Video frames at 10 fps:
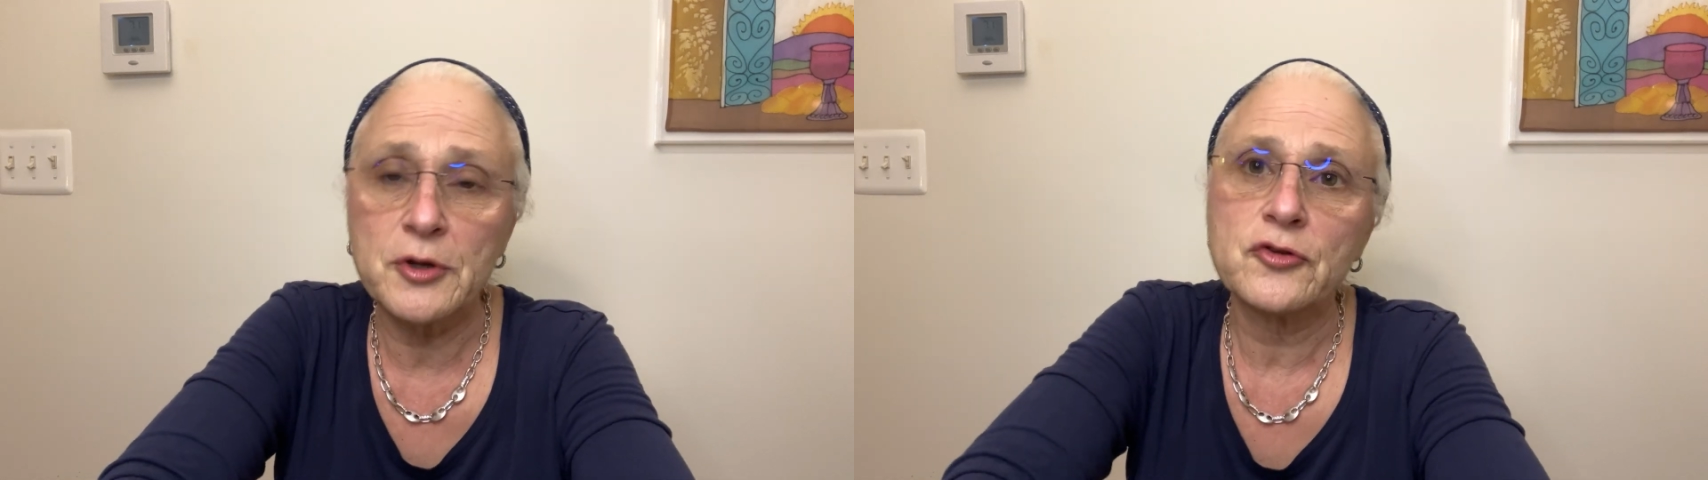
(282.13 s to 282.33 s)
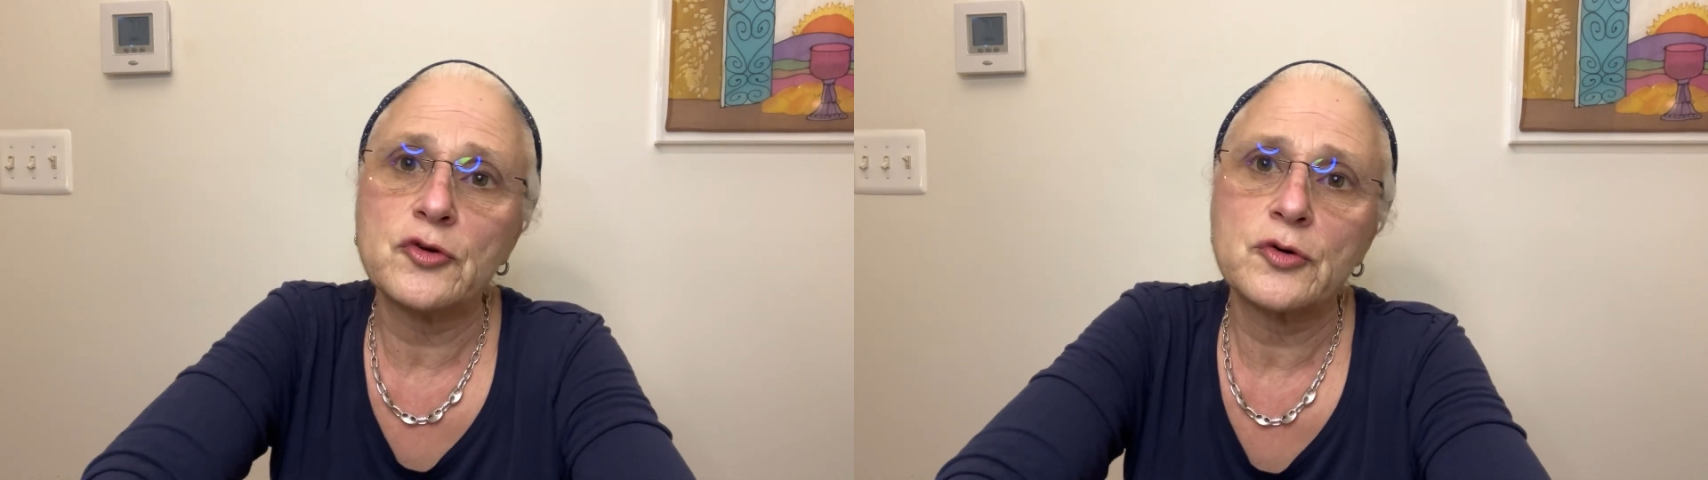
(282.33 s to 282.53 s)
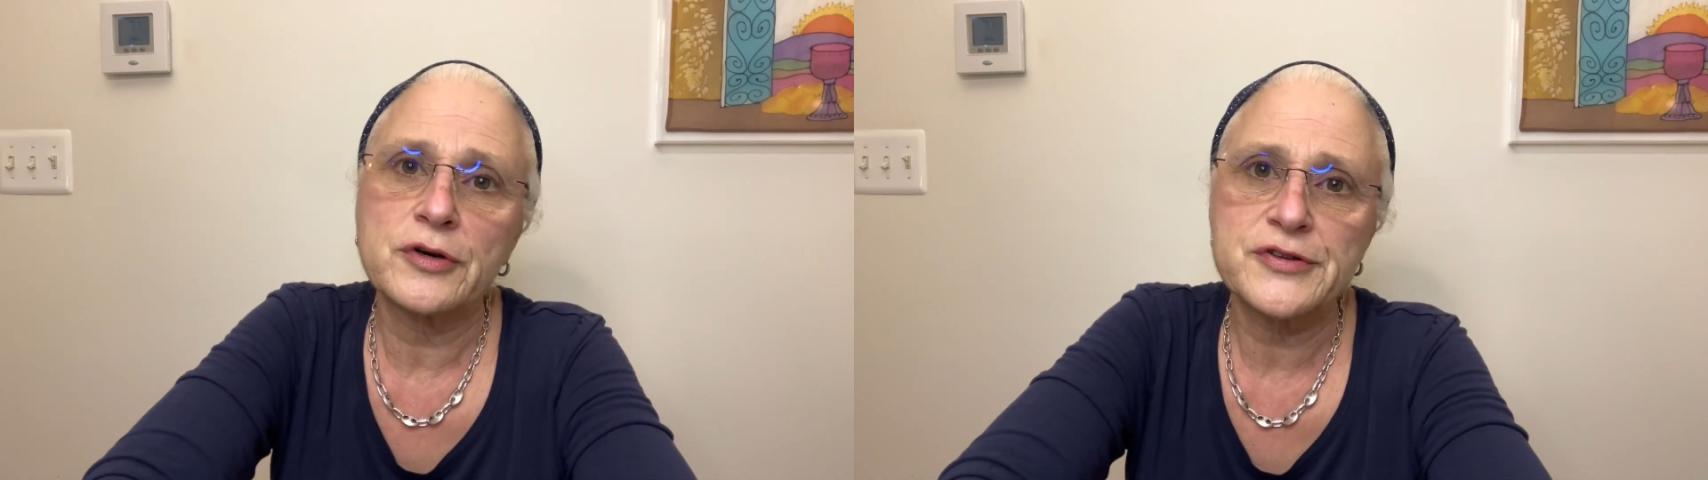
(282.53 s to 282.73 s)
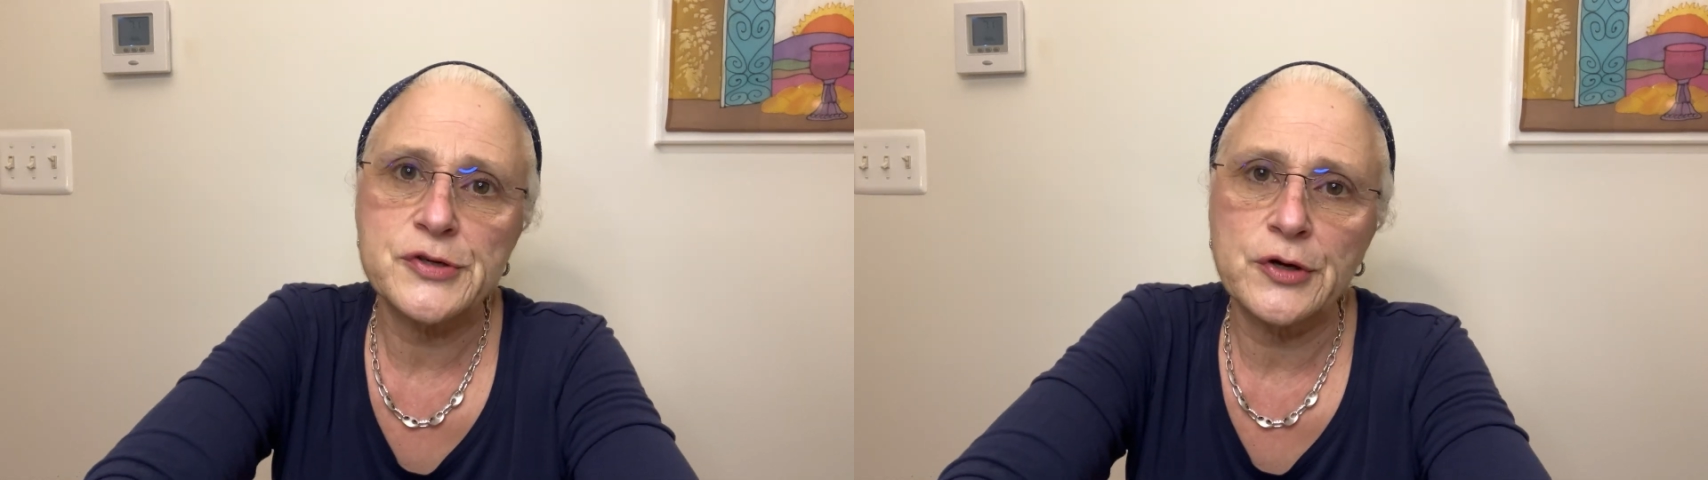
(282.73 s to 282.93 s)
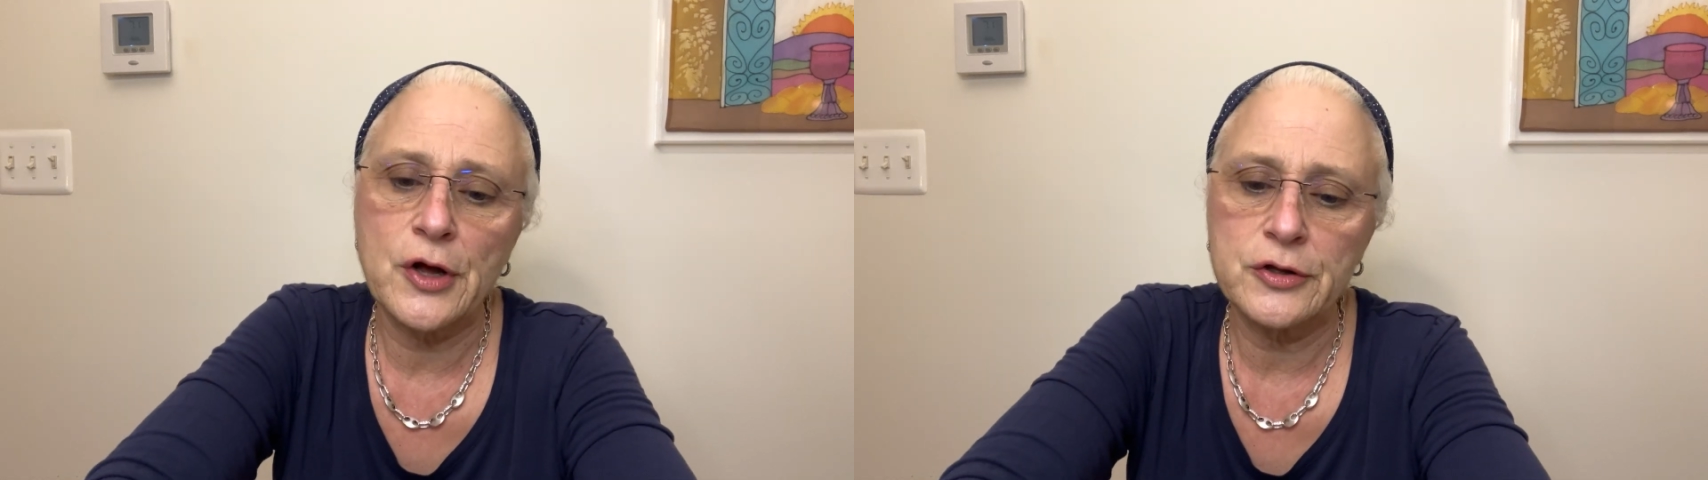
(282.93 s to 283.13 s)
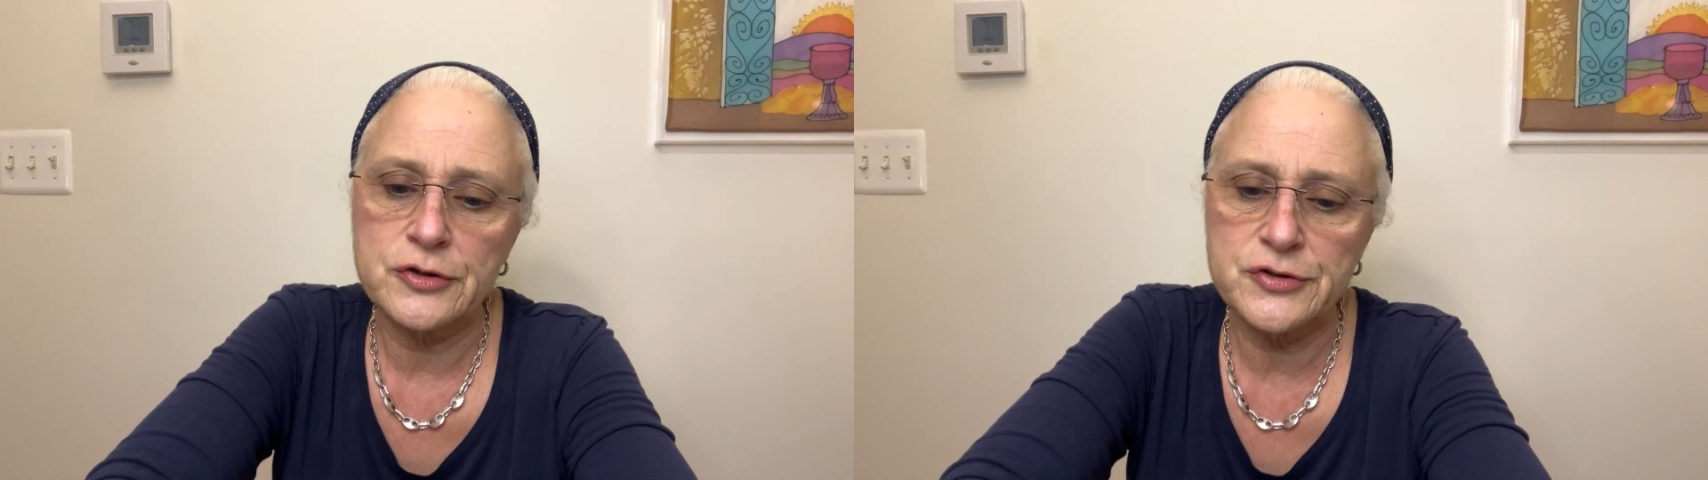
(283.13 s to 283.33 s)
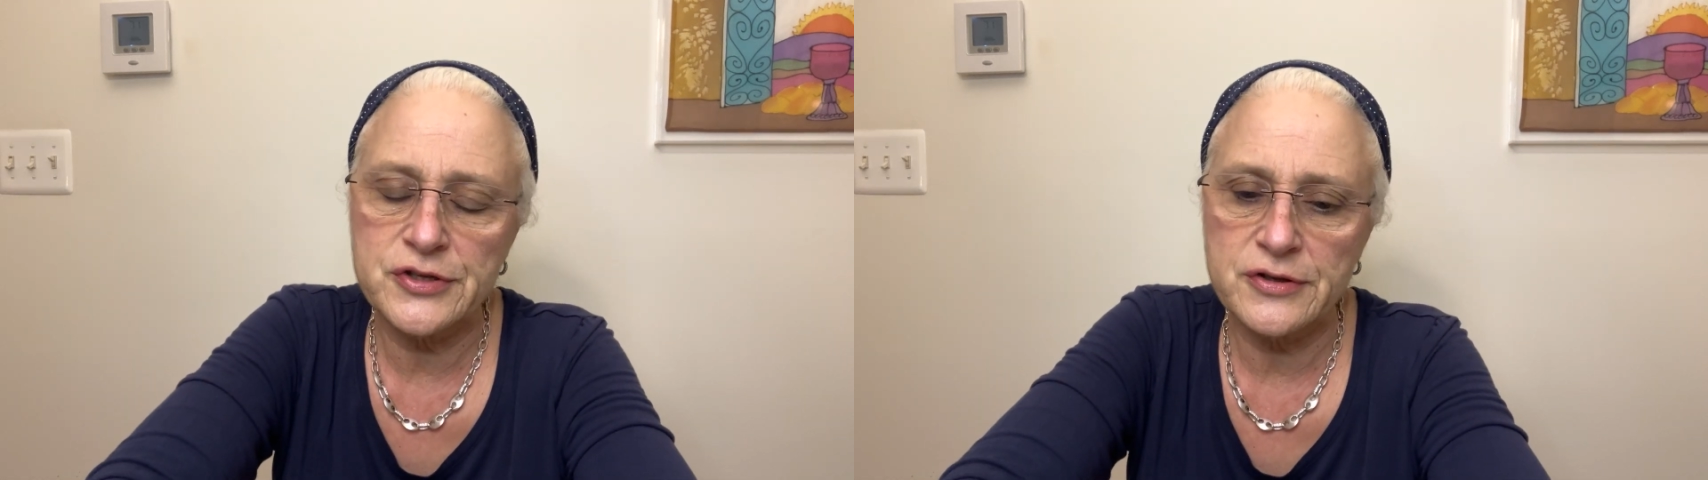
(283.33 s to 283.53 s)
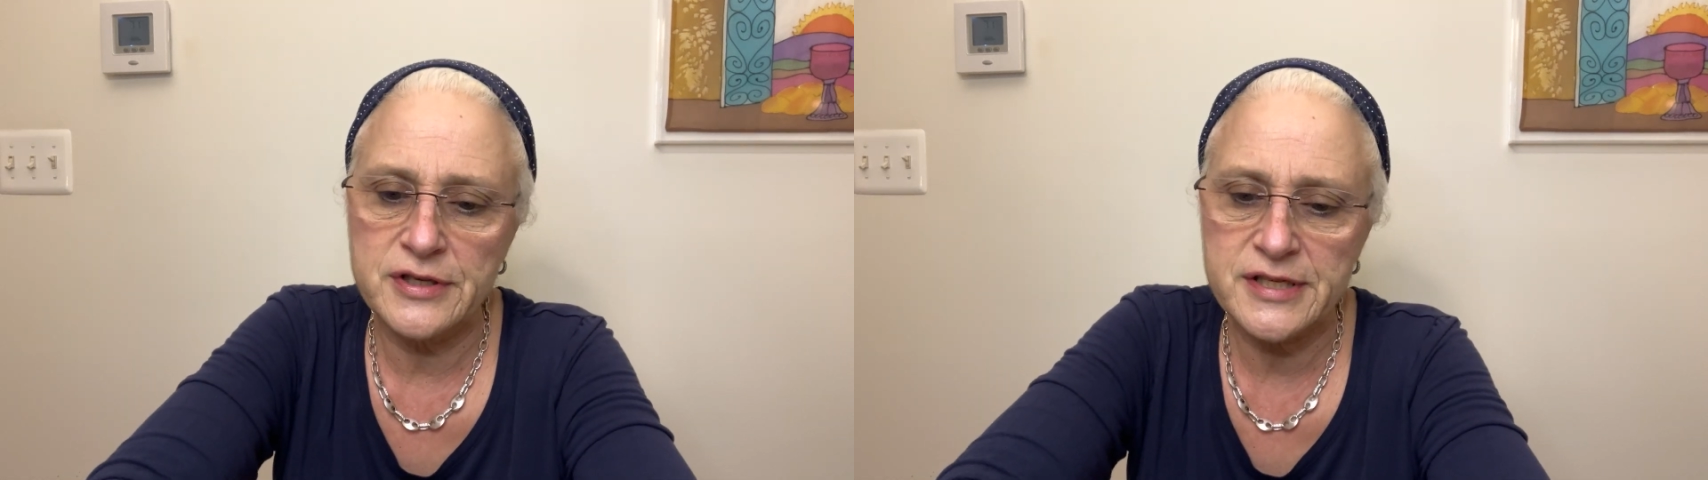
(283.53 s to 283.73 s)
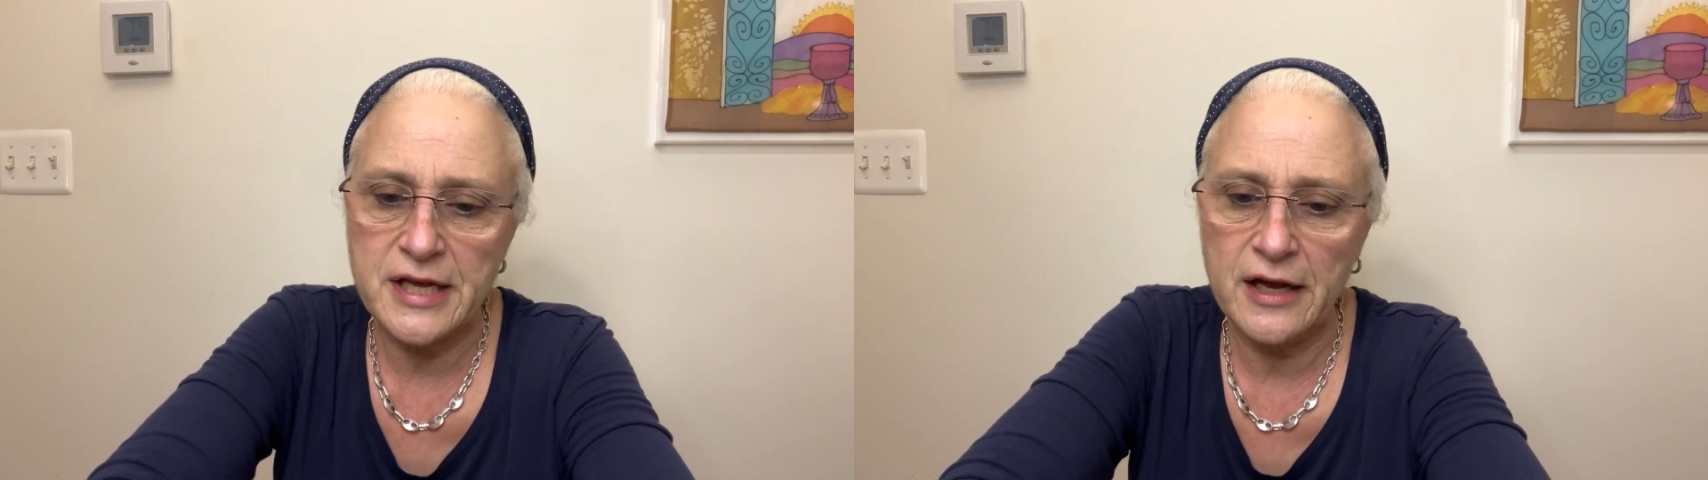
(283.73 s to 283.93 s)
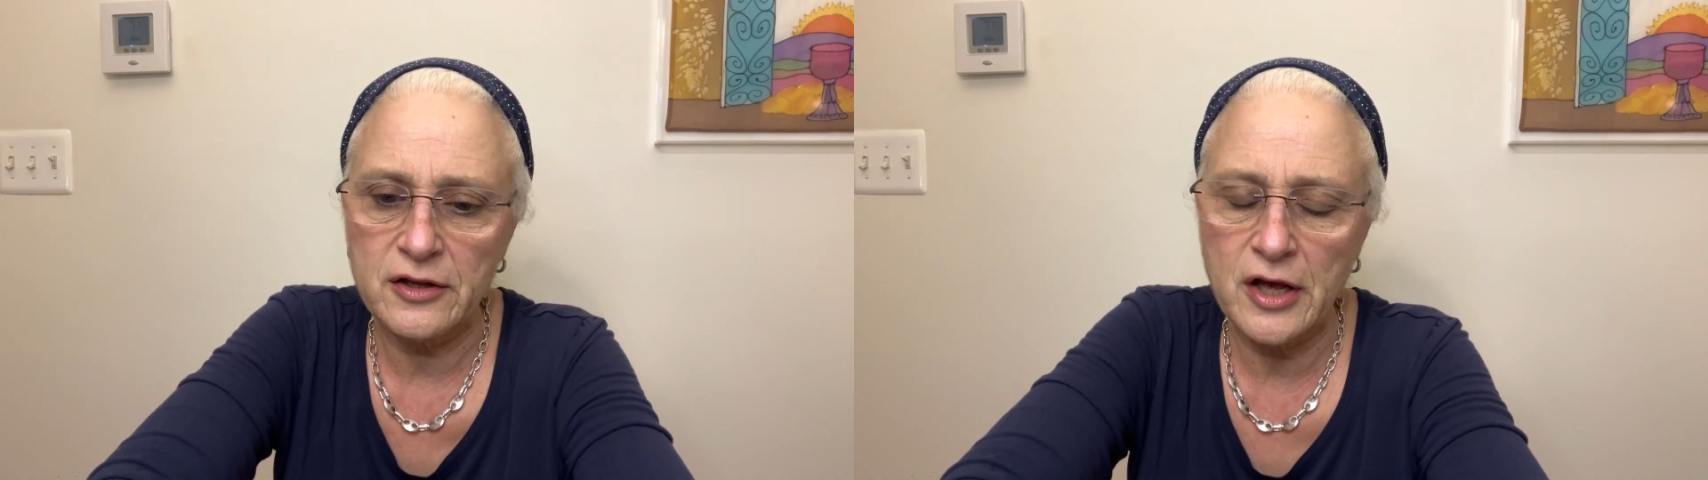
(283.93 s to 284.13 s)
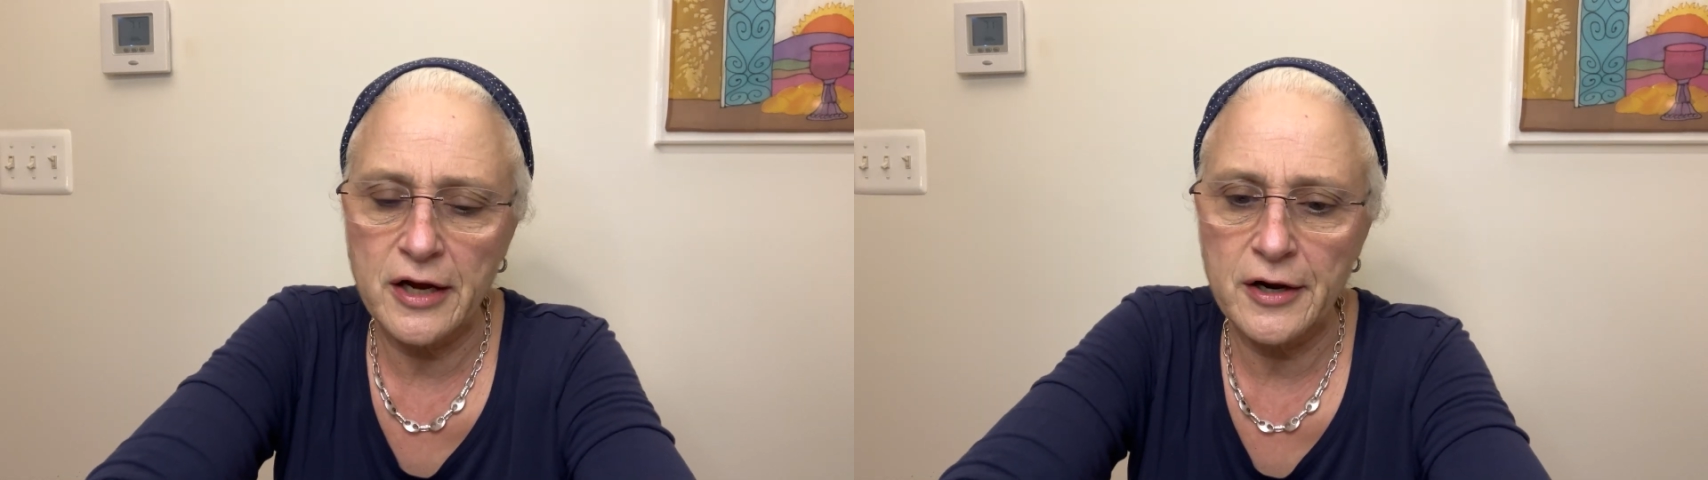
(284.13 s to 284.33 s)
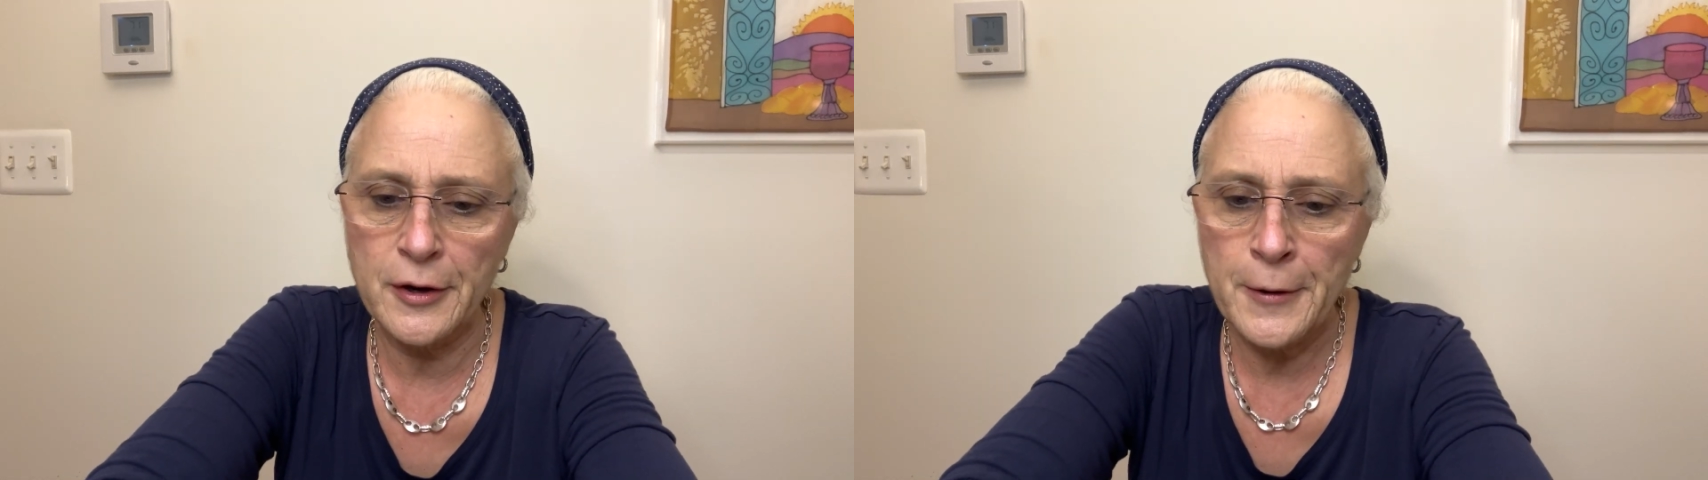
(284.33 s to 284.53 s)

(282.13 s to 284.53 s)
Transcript: new crystal colors this catalog.